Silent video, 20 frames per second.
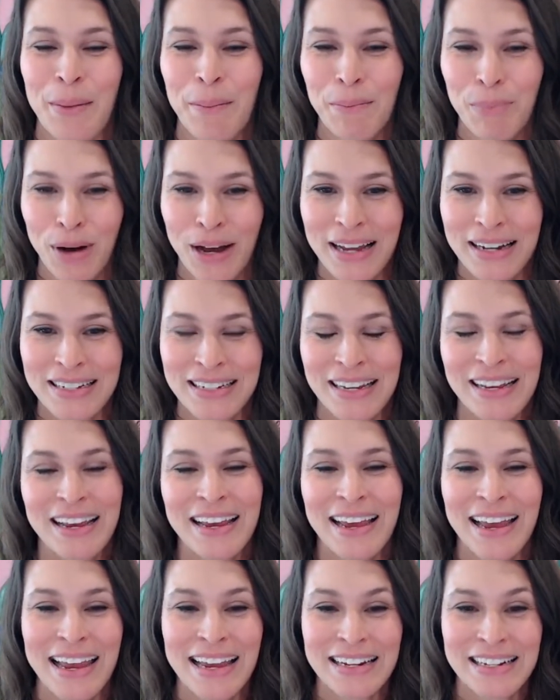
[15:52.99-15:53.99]
but
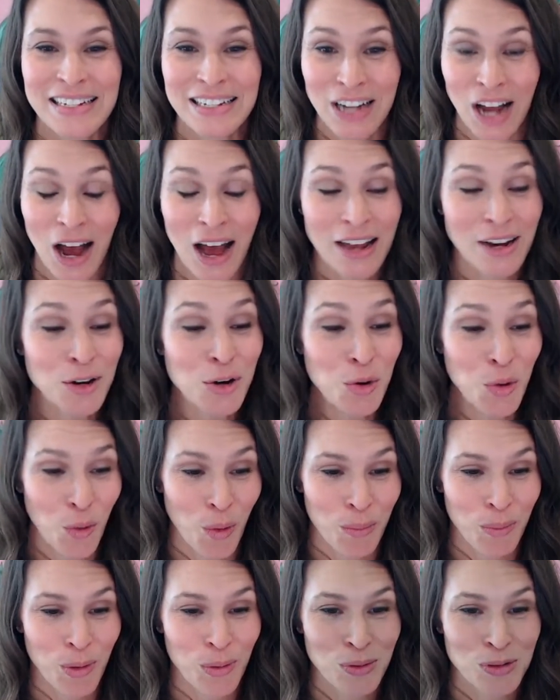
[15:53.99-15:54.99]
it's not
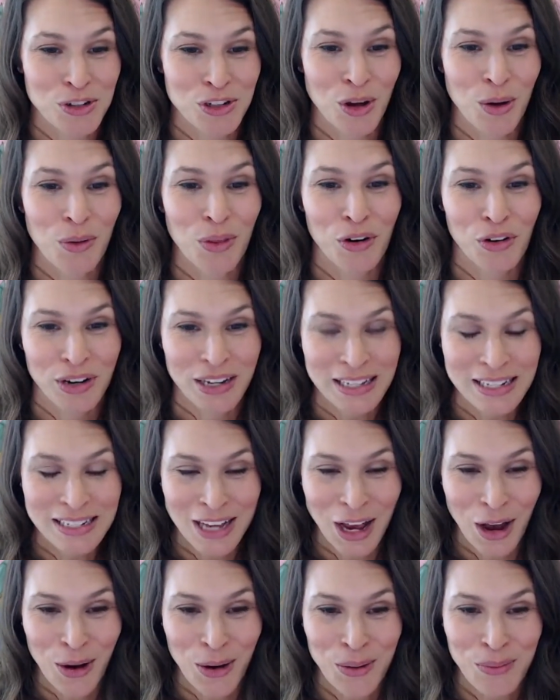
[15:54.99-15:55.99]
normal. So there is
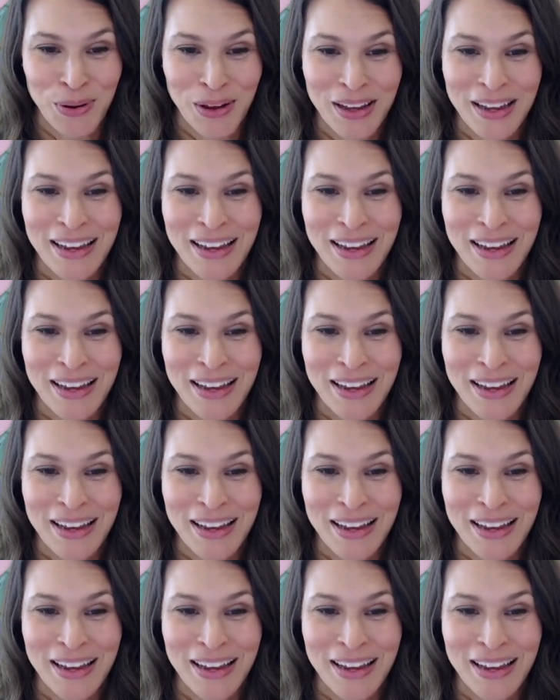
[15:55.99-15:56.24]
hope.